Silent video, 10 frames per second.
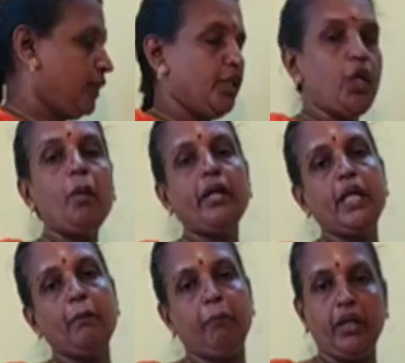
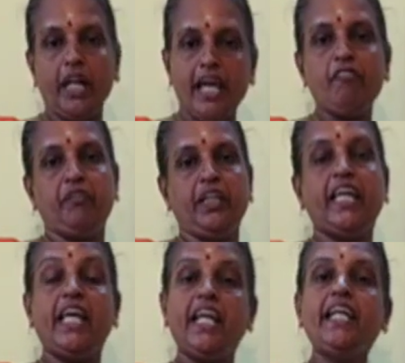nomadic
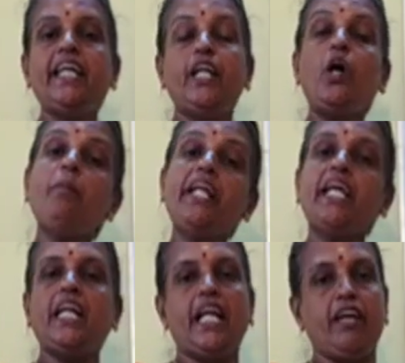life. He led a
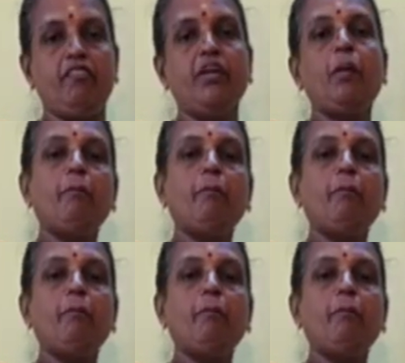nomadic life,